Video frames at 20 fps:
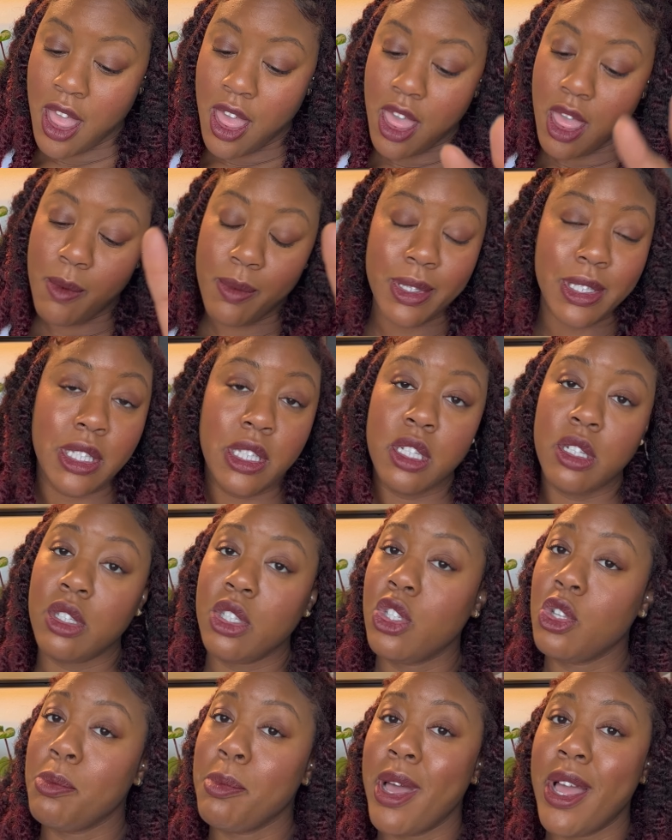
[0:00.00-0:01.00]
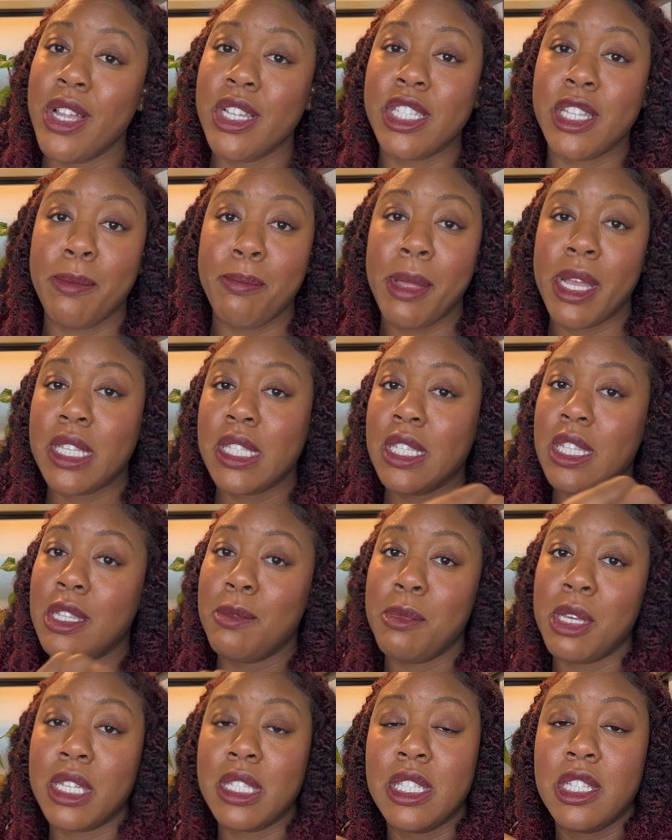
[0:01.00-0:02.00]
it was a little too much. The mix
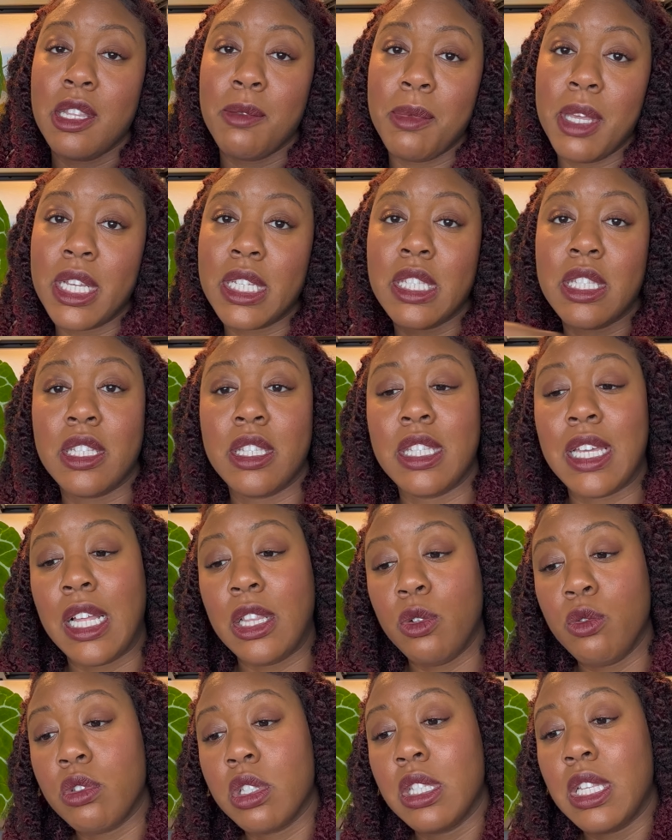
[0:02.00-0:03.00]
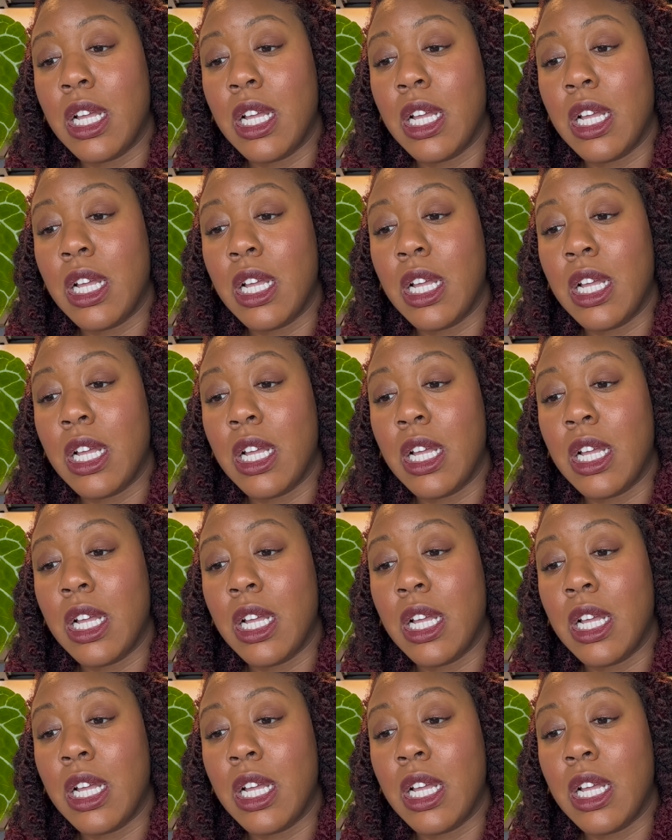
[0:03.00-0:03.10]
to dilute.